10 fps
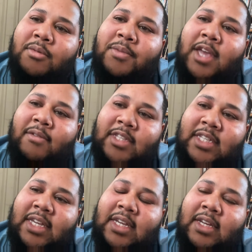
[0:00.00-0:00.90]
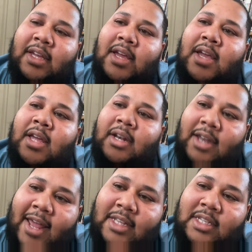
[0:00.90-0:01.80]
be able to see it.
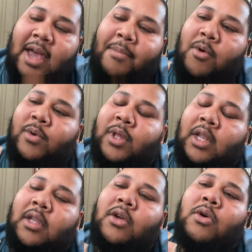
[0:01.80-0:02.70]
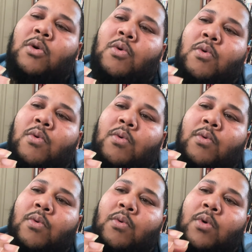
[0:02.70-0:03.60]
That example was a little
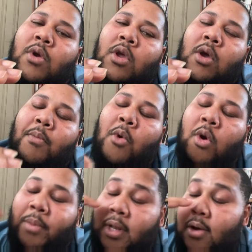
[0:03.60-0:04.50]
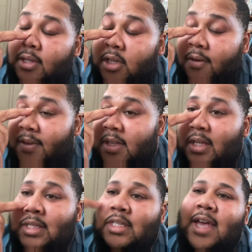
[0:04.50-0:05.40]
more below the surface
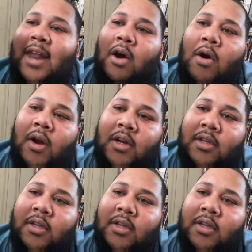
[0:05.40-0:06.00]
because it's kind of hard